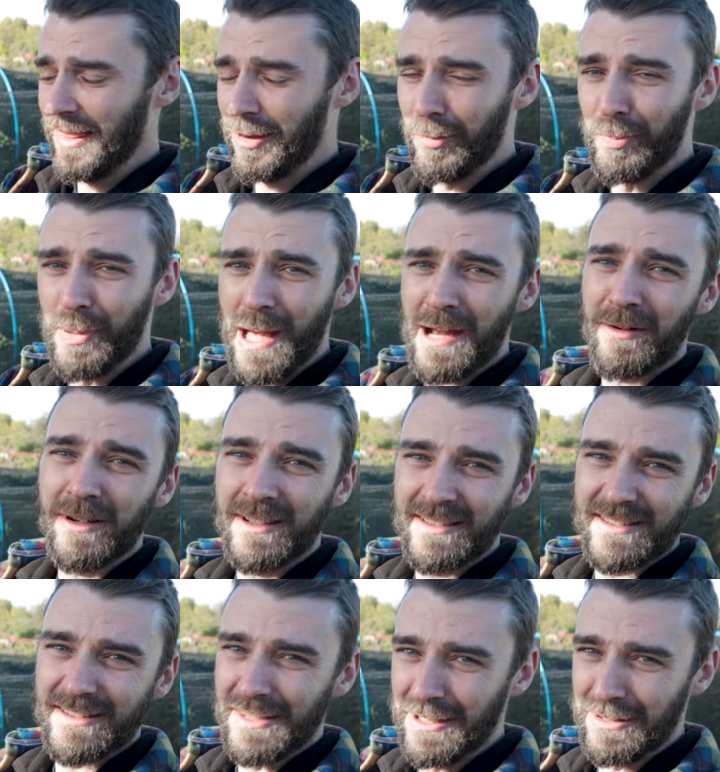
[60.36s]
the
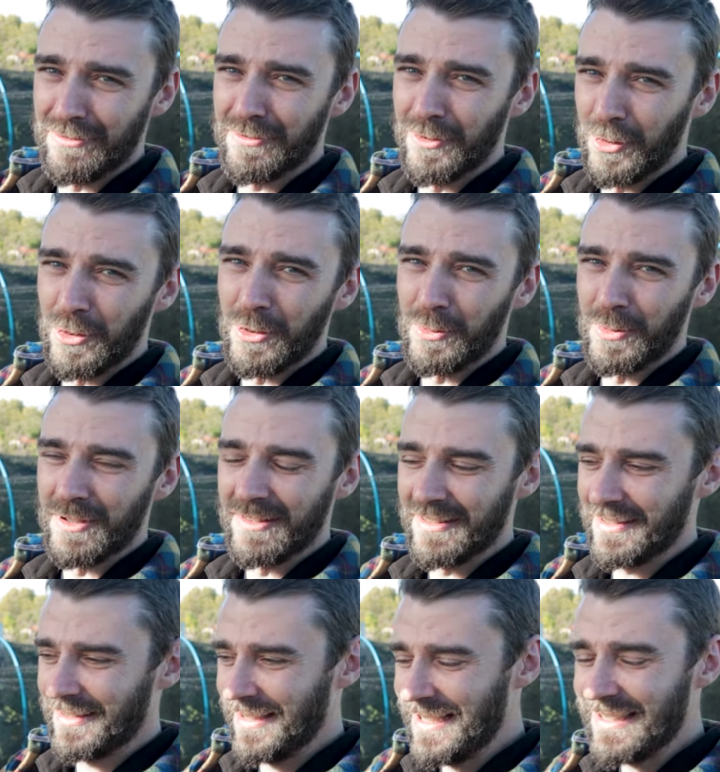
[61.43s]
bearers that the floor was
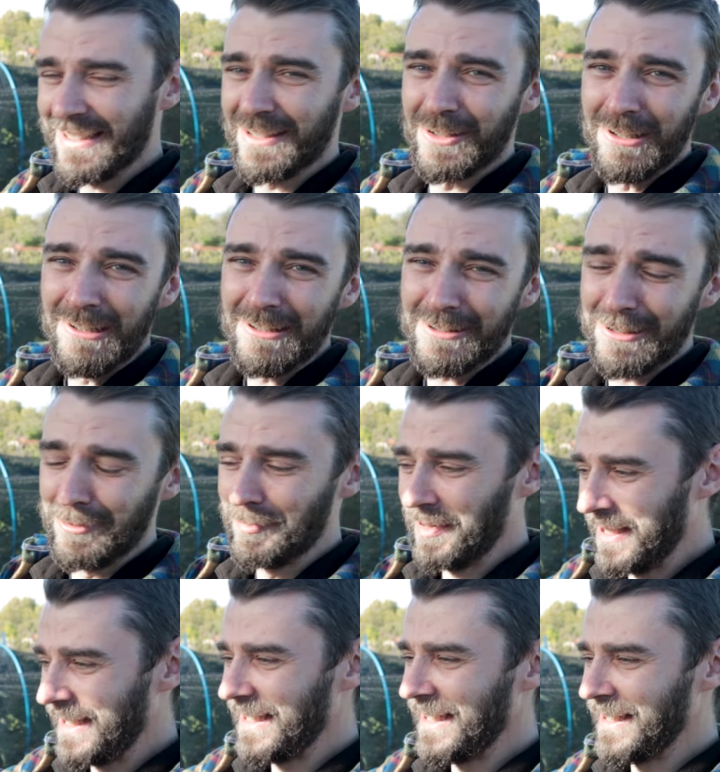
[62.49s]
sitting on,
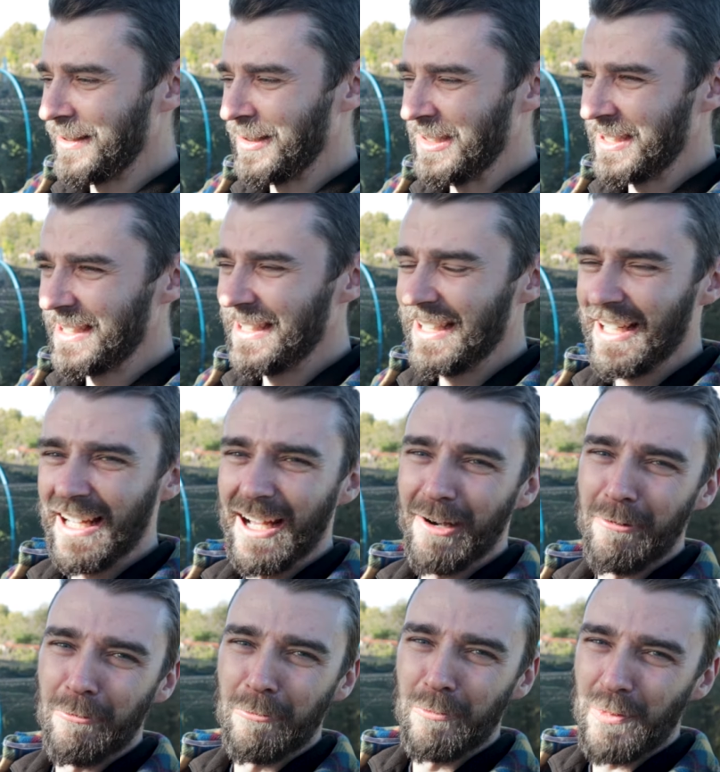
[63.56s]
completely gone.
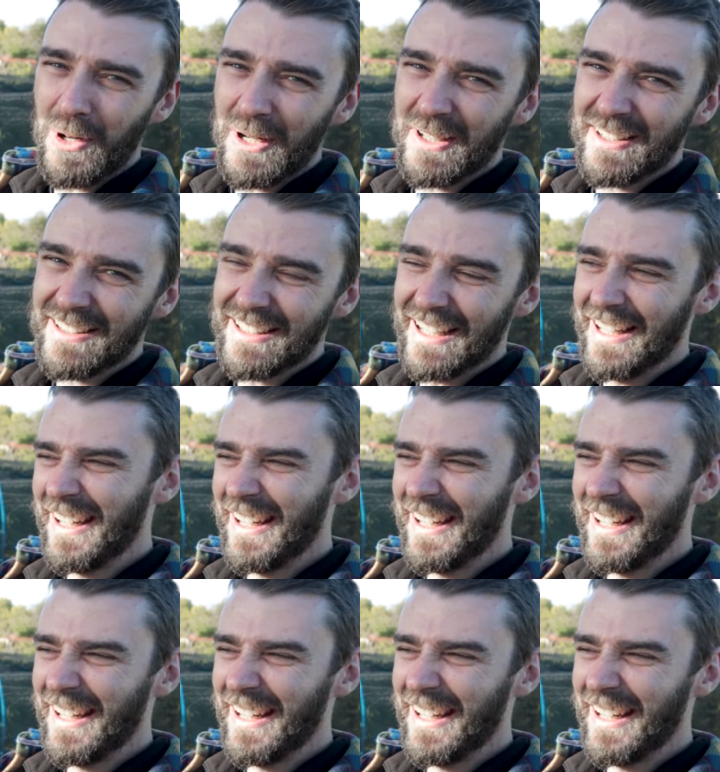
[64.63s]
One